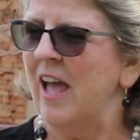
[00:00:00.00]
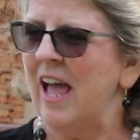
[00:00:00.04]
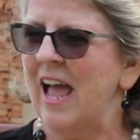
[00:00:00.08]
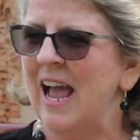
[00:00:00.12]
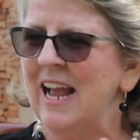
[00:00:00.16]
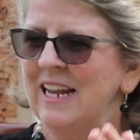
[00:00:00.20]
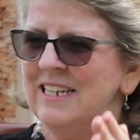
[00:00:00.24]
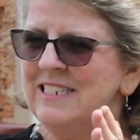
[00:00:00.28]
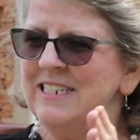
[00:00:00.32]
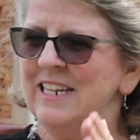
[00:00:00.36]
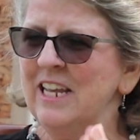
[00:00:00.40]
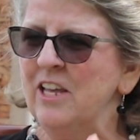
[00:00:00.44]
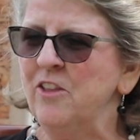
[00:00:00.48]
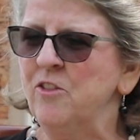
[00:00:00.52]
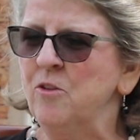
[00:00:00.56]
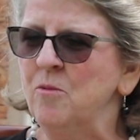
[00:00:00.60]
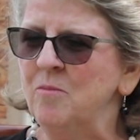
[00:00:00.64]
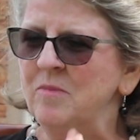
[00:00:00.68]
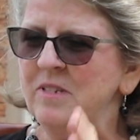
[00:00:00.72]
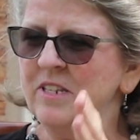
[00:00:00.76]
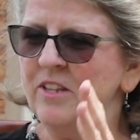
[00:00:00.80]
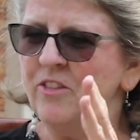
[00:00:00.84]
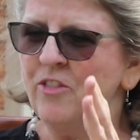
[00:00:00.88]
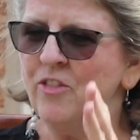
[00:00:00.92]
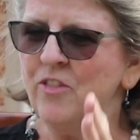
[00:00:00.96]
I tell
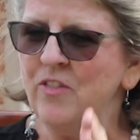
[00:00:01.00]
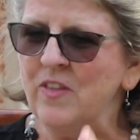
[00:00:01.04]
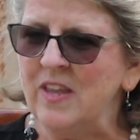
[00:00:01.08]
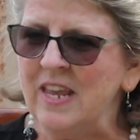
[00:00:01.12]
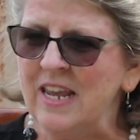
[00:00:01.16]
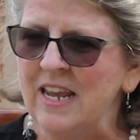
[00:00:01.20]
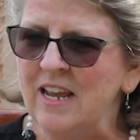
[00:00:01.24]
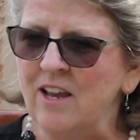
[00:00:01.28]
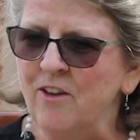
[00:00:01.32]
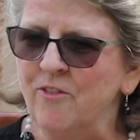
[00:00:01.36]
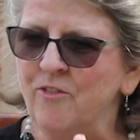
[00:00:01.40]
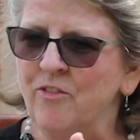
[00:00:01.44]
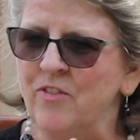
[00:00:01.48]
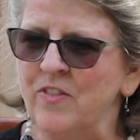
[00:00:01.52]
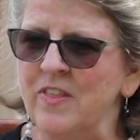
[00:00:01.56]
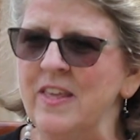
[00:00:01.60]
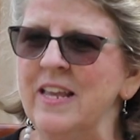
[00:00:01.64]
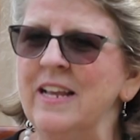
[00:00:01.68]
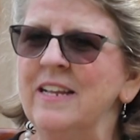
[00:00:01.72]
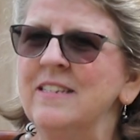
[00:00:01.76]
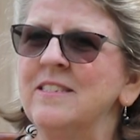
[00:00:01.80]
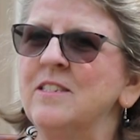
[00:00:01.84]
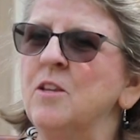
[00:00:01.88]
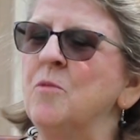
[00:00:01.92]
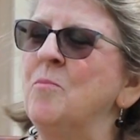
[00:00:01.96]
them to think of
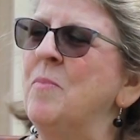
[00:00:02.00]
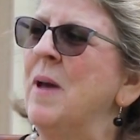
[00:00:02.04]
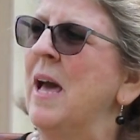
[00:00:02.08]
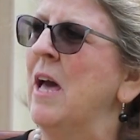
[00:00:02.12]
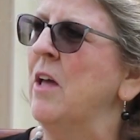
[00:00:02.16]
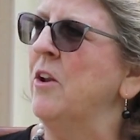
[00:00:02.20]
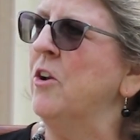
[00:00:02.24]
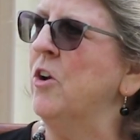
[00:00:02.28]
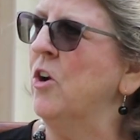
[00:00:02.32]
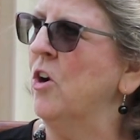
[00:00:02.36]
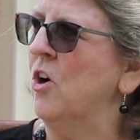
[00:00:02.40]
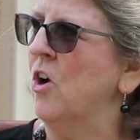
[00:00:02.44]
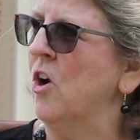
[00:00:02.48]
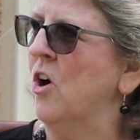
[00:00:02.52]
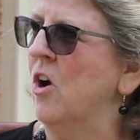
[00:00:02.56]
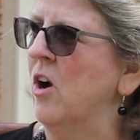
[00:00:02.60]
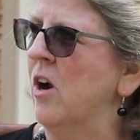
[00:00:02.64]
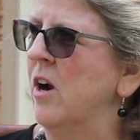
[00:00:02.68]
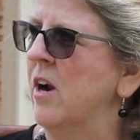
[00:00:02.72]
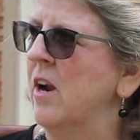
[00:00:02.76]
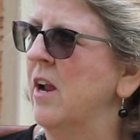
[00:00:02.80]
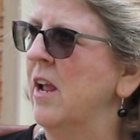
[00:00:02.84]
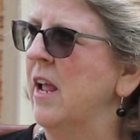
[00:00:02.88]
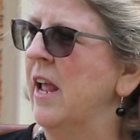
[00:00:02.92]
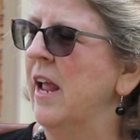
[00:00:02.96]
things about
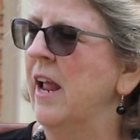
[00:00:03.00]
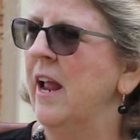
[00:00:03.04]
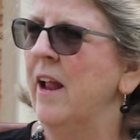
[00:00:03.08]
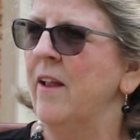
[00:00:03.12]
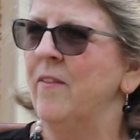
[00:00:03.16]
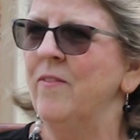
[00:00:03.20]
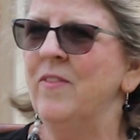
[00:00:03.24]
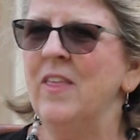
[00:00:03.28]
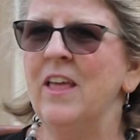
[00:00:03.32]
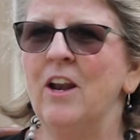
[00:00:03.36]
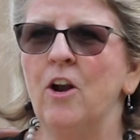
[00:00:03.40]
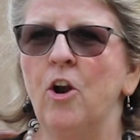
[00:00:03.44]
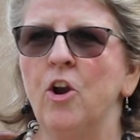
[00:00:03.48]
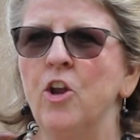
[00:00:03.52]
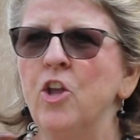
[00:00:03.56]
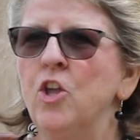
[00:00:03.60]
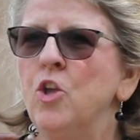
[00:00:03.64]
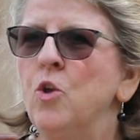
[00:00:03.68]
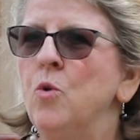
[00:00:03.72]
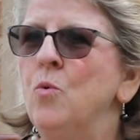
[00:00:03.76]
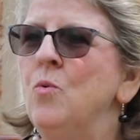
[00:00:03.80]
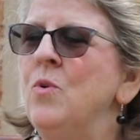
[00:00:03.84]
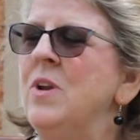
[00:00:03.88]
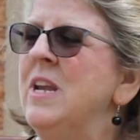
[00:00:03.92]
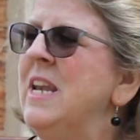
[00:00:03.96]
her that are
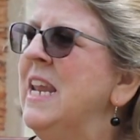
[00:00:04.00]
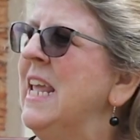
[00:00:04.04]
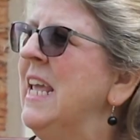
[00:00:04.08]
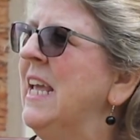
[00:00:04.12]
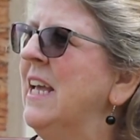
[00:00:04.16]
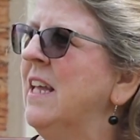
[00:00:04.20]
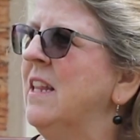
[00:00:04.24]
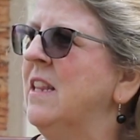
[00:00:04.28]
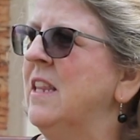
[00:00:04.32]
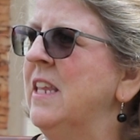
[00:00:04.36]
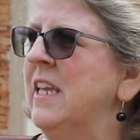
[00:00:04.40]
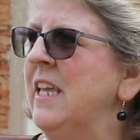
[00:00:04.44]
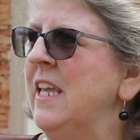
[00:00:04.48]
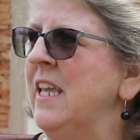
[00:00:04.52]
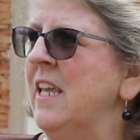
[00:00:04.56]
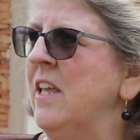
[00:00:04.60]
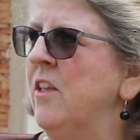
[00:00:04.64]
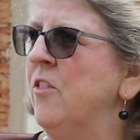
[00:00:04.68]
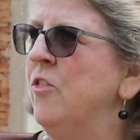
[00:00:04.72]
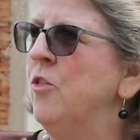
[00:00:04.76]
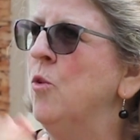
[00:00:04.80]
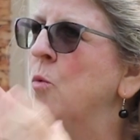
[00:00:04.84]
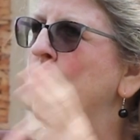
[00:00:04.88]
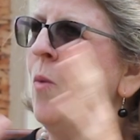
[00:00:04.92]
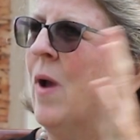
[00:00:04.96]
uniquely
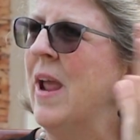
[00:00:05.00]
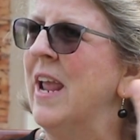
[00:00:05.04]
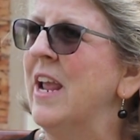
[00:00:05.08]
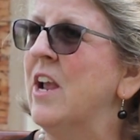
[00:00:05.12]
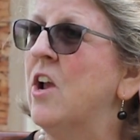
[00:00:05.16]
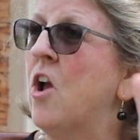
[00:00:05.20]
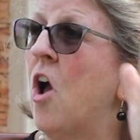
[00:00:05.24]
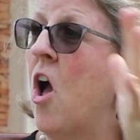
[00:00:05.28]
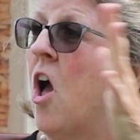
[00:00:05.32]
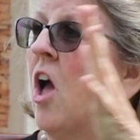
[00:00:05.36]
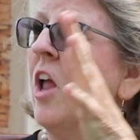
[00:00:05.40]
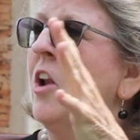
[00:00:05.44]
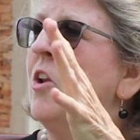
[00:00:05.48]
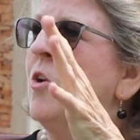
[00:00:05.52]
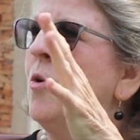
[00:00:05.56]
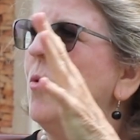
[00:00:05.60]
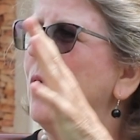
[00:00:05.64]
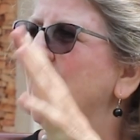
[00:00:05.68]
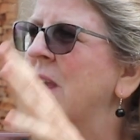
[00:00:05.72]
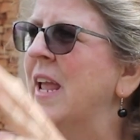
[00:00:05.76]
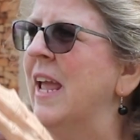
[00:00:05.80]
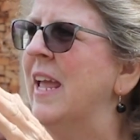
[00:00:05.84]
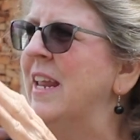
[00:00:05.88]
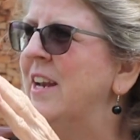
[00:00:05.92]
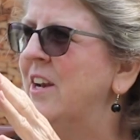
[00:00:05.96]
the way God
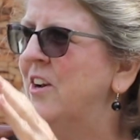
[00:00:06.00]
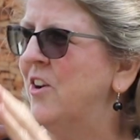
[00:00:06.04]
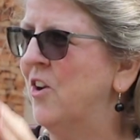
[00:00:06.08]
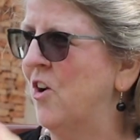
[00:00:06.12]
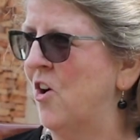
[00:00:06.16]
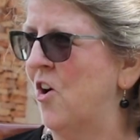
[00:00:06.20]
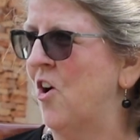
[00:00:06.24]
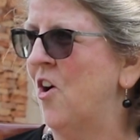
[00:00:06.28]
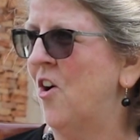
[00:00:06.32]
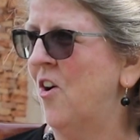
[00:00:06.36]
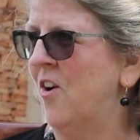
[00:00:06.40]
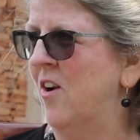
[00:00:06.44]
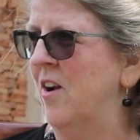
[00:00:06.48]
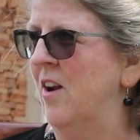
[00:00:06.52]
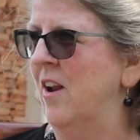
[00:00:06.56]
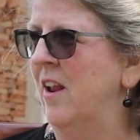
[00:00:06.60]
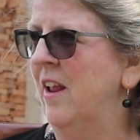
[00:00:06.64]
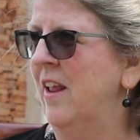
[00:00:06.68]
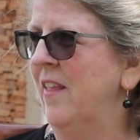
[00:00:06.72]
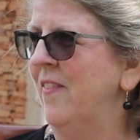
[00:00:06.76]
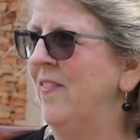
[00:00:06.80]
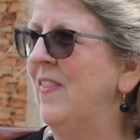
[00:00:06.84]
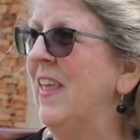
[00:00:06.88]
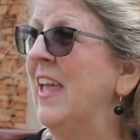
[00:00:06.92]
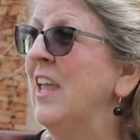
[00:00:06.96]
created her,
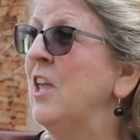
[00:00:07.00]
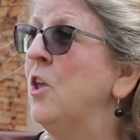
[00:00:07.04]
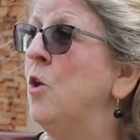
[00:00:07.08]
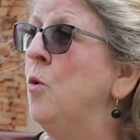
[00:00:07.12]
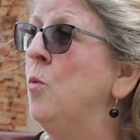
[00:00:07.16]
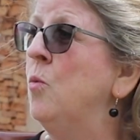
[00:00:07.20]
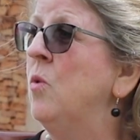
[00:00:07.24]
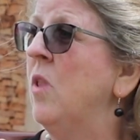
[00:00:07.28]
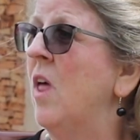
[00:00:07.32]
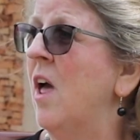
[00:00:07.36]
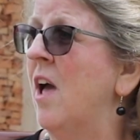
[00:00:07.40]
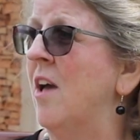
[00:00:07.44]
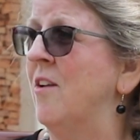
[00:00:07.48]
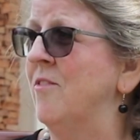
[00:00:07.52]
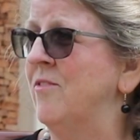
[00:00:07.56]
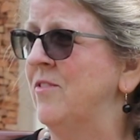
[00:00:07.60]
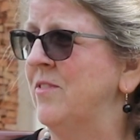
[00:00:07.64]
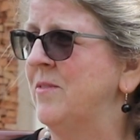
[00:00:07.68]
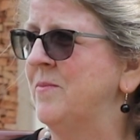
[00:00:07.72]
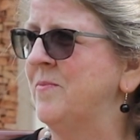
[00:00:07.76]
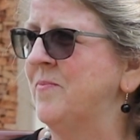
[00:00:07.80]
that you love.